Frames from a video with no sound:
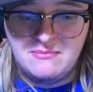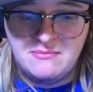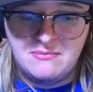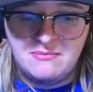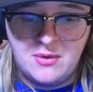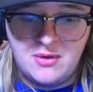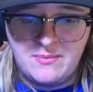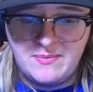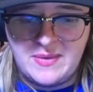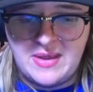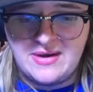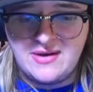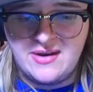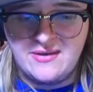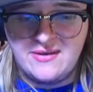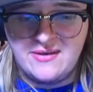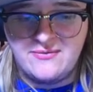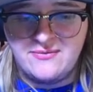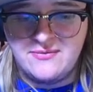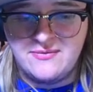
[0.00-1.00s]
well, that
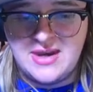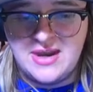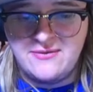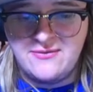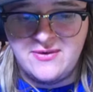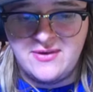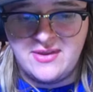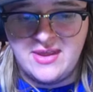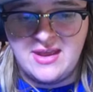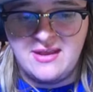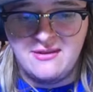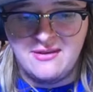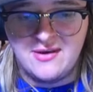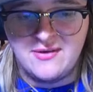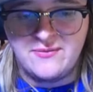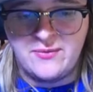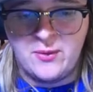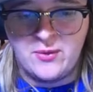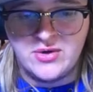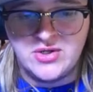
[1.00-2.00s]
just definitely is
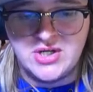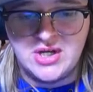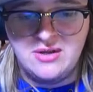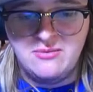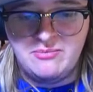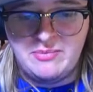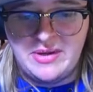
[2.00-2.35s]
unfortunate,